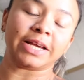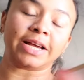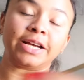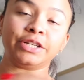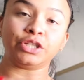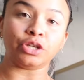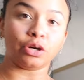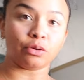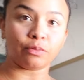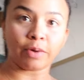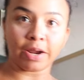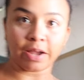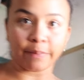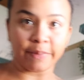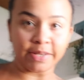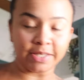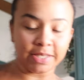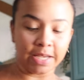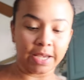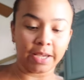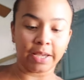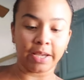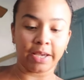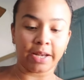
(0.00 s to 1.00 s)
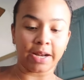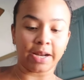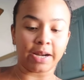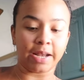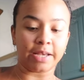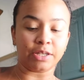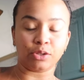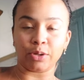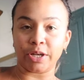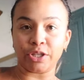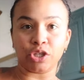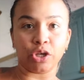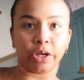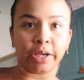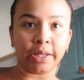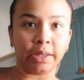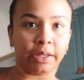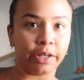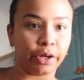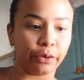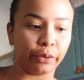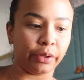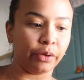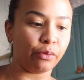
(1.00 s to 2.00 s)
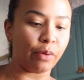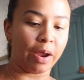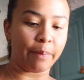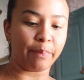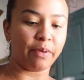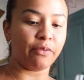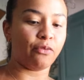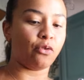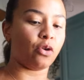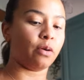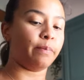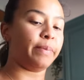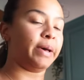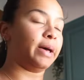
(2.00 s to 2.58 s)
like, I don't recommend taking it at night. So I took it literally right before